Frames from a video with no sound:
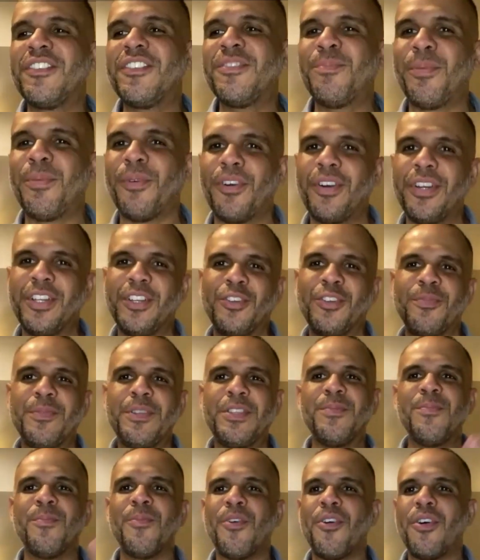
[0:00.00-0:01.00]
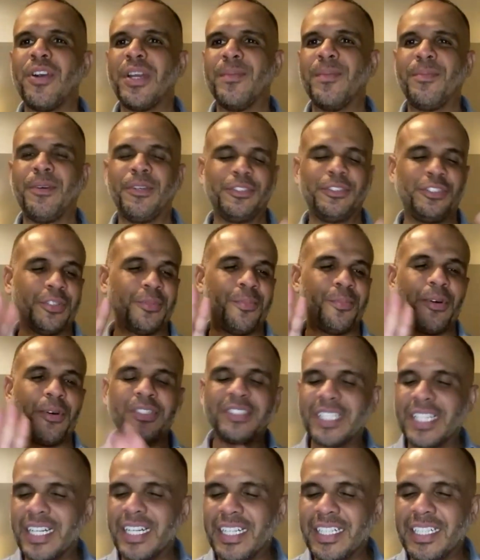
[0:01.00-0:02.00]
explore a little bit more about your
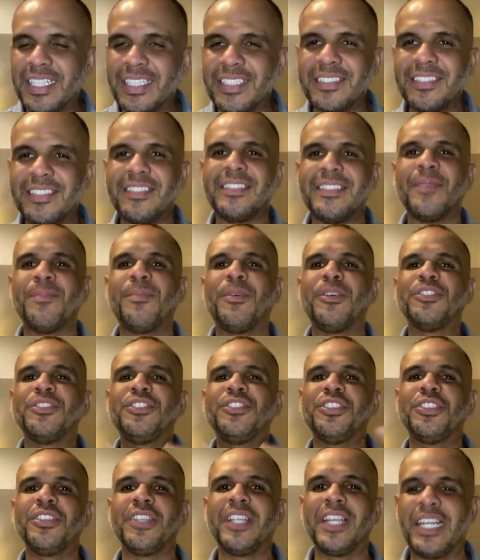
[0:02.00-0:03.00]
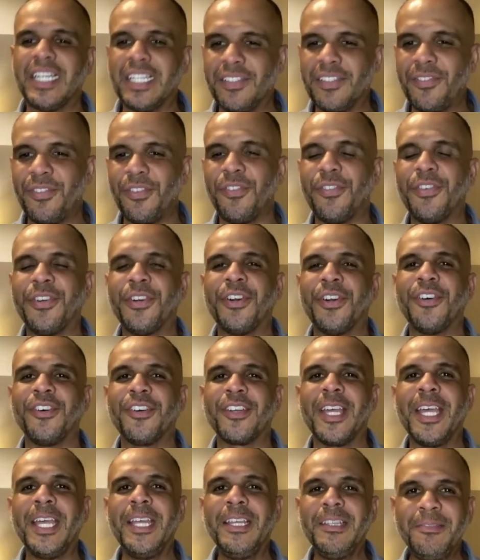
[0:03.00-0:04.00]
podcast, about your life overall,
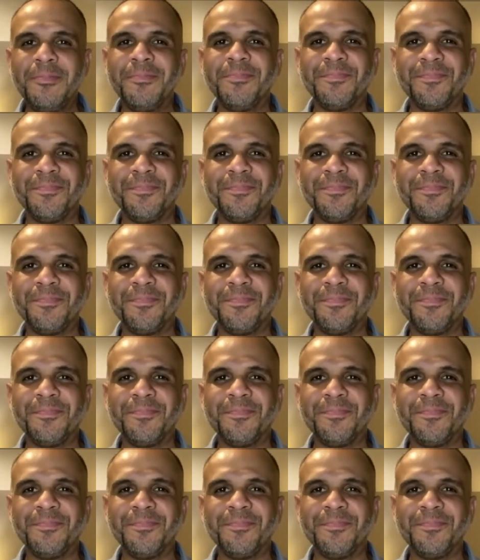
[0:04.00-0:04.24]
okay?